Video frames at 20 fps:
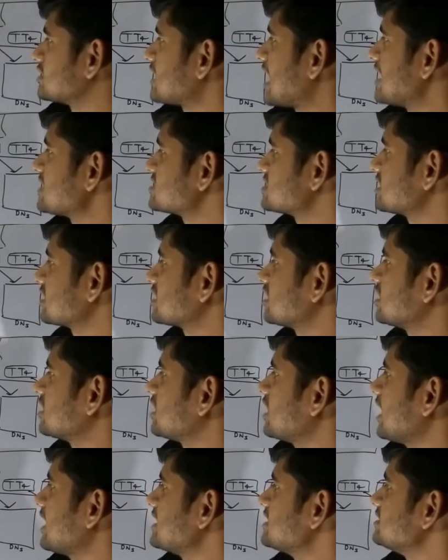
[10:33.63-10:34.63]
task
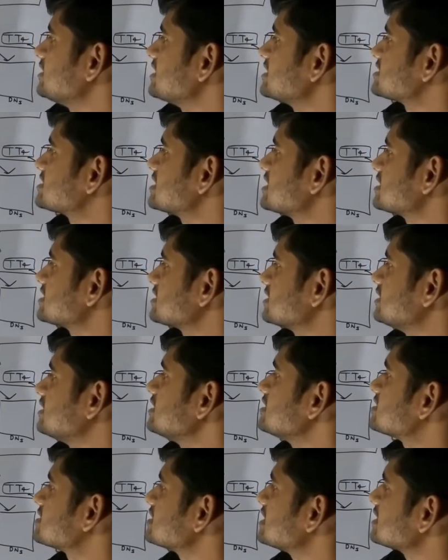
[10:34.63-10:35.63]
tracker
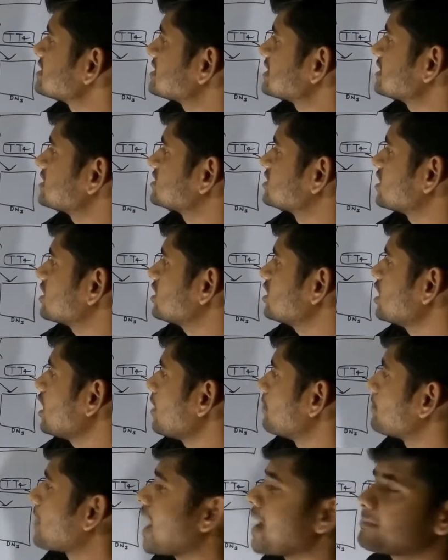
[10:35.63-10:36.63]
initiated the
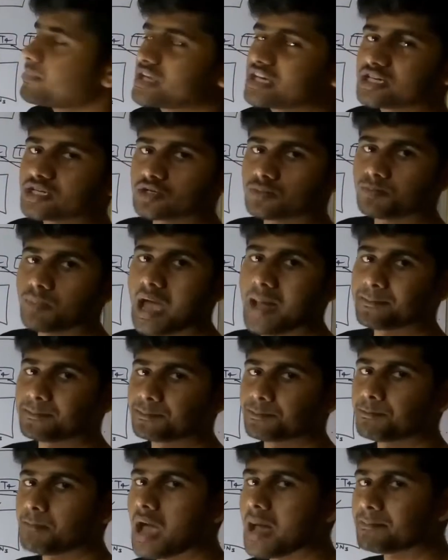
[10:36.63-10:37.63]
map
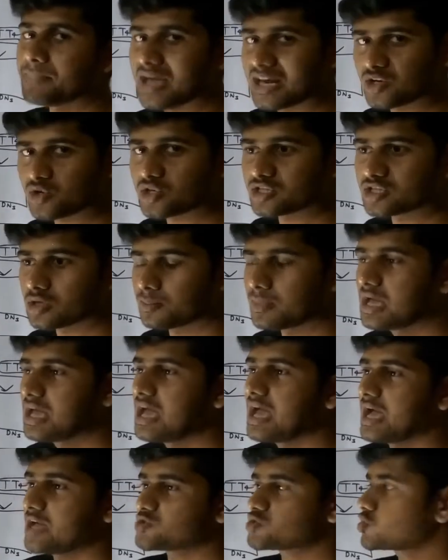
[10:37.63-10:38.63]
algorithm,
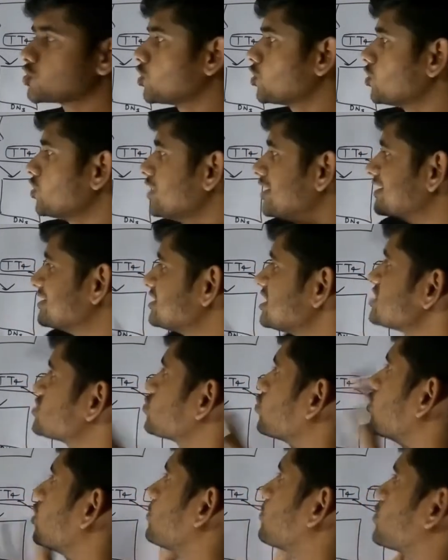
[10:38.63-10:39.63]
so this
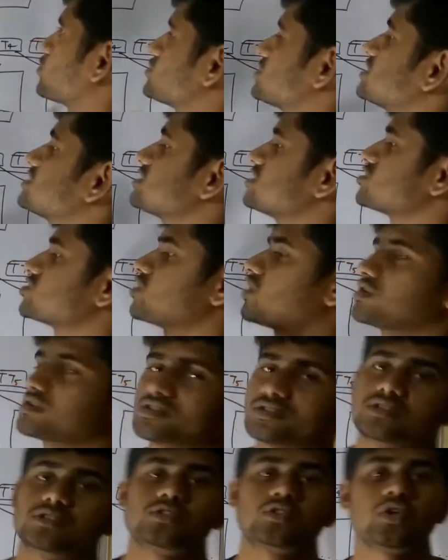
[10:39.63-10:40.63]
whole process is
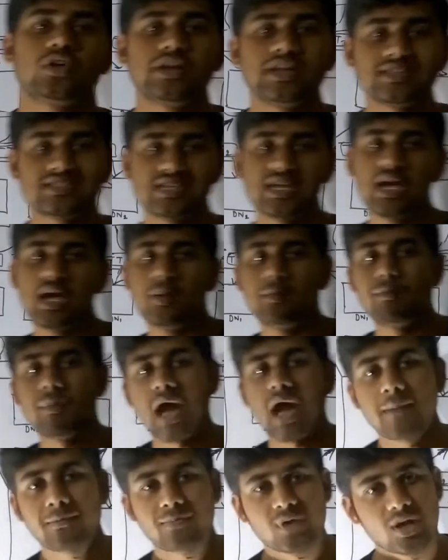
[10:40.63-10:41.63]
not known as
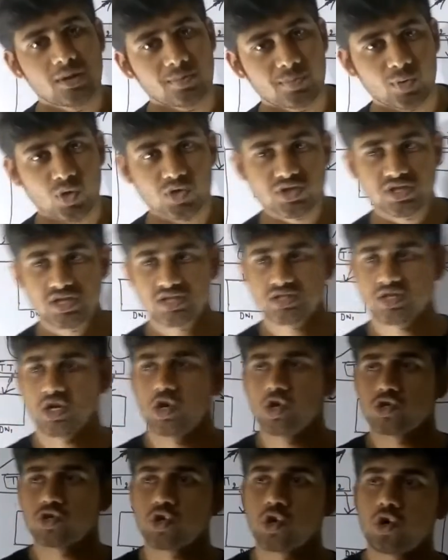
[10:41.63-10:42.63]
map process.
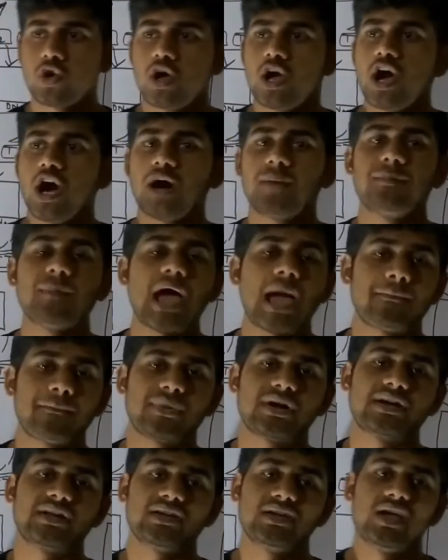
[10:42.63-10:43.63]
So a
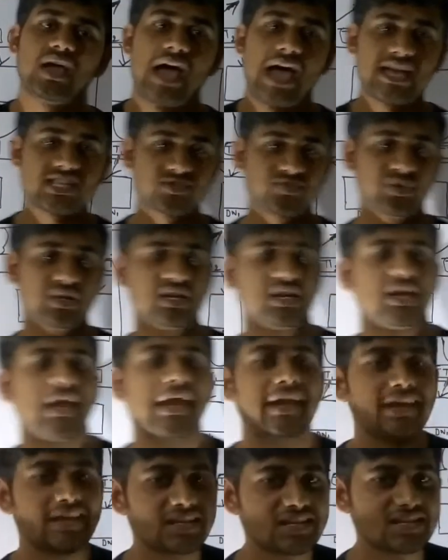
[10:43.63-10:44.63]
mapper has been
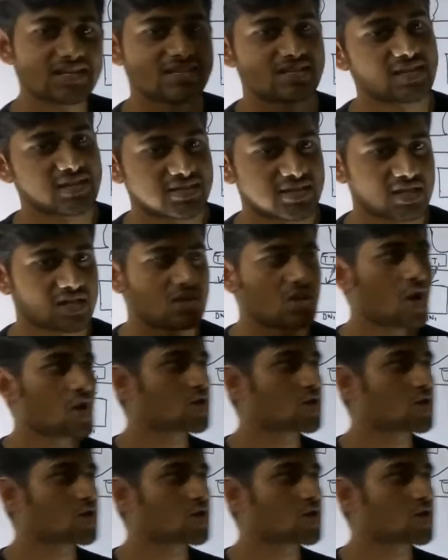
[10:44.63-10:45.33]
initiated